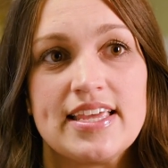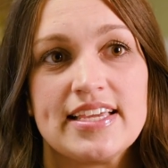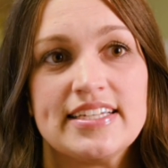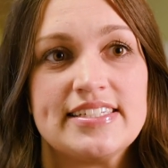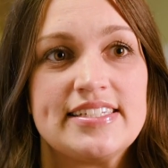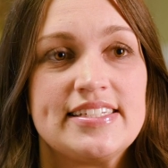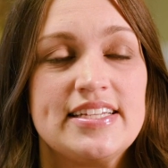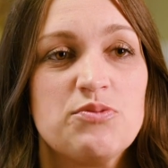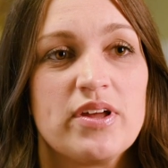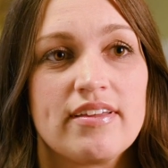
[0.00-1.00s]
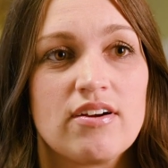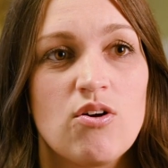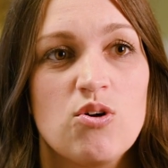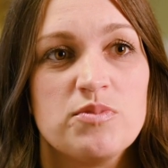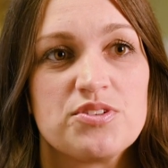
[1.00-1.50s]
They can see what their
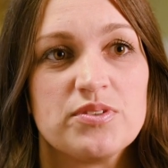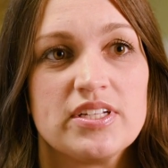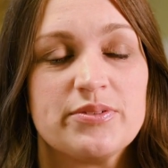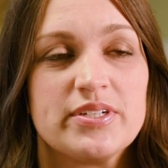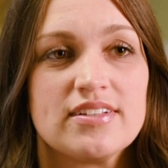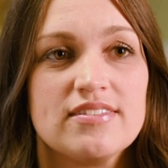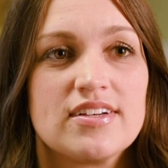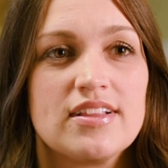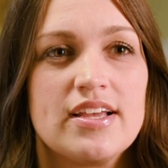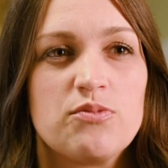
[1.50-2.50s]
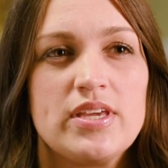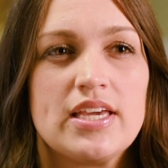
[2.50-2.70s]
home is really going to look like.